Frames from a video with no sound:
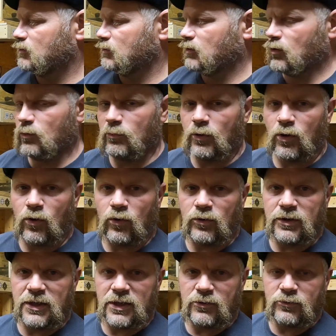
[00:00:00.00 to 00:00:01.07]
lo and
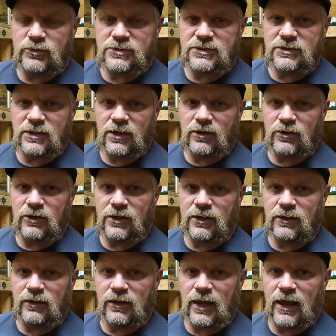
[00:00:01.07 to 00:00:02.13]
behold, he was
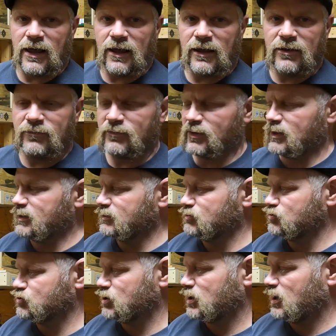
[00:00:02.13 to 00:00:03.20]
there live
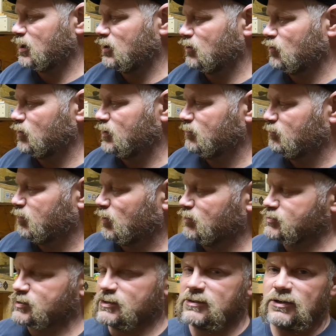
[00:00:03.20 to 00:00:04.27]
in Chicago in
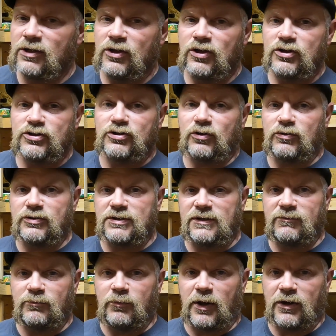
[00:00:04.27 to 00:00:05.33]
person. So it was
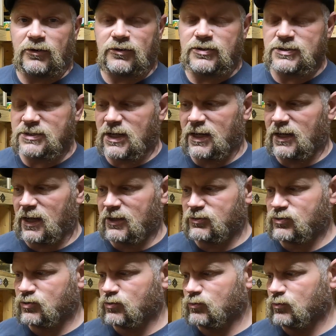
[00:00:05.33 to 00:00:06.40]
even better because I
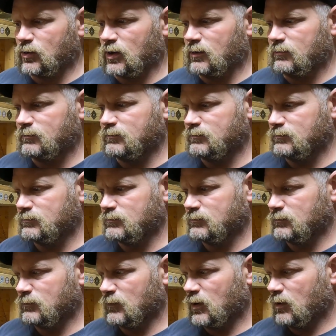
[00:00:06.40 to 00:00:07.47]
got to
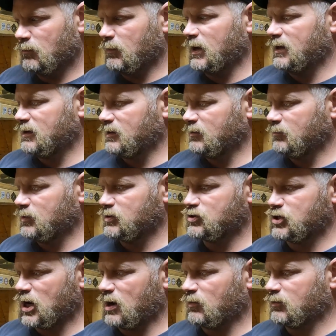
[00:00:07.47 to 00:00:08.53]
meet him and
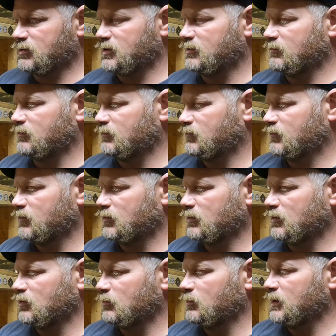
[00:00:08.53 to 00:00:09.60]
chat with him for
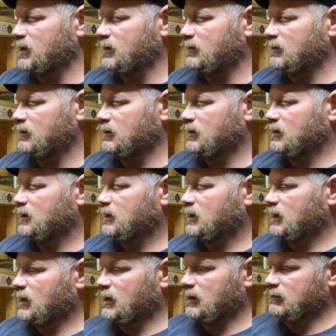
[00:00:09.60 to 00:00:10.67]
a little bit.
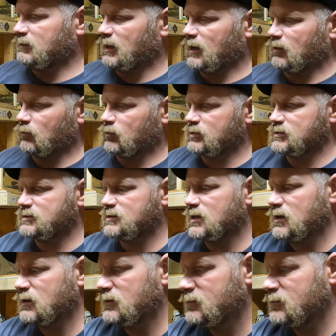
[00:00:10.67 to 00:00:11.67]
And that was,